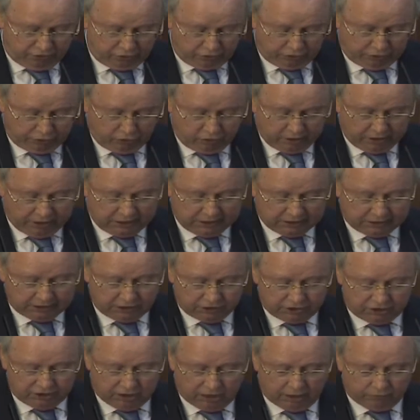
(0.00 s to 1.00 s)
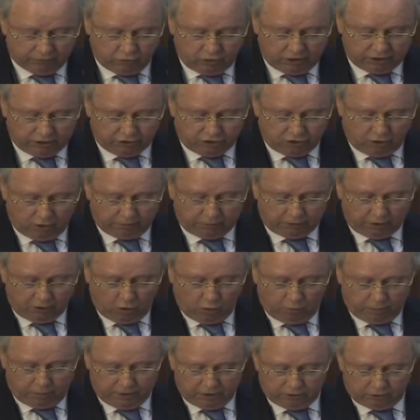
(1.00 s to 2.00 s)
through the organization of workshops
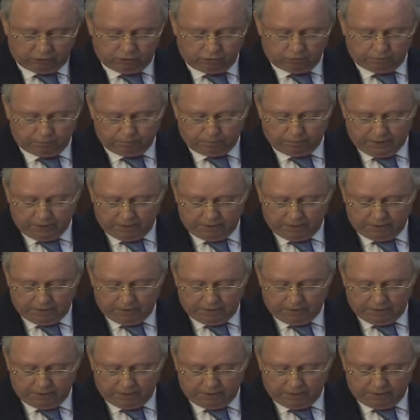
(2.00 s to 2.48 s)
open to the